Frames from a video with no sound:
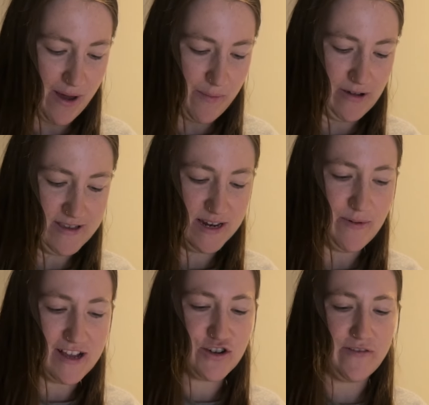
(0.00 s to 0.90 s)
I posted a
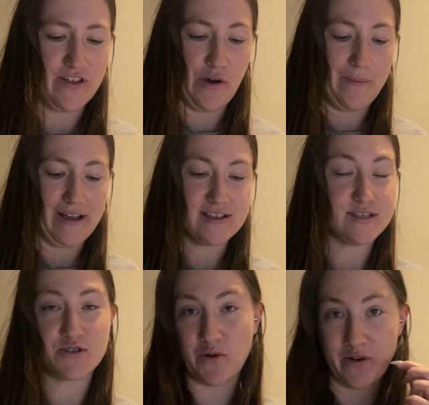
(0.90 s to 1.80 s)
picture of it on my
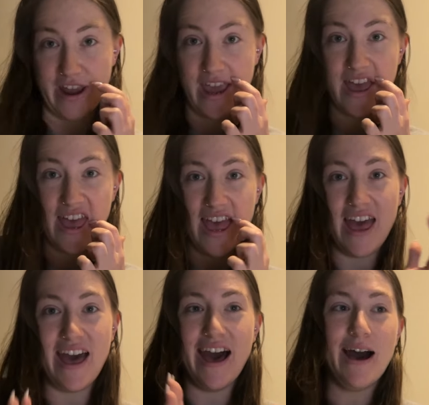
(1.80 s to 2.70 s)
story
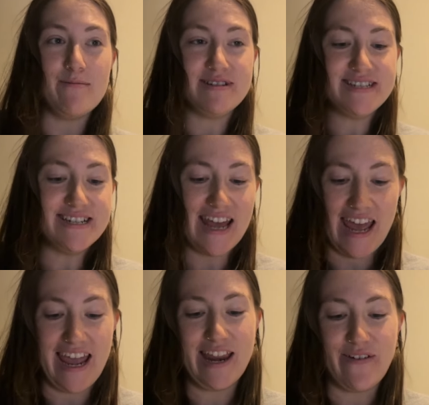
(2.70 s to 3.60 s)

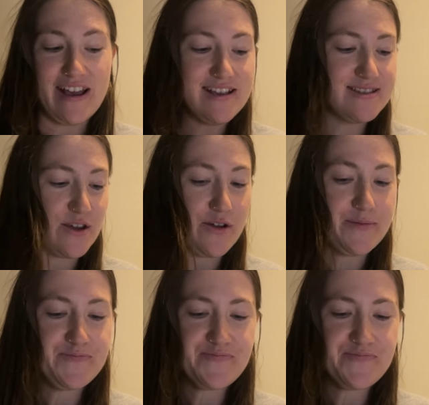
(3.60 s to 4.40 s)
today anyway, so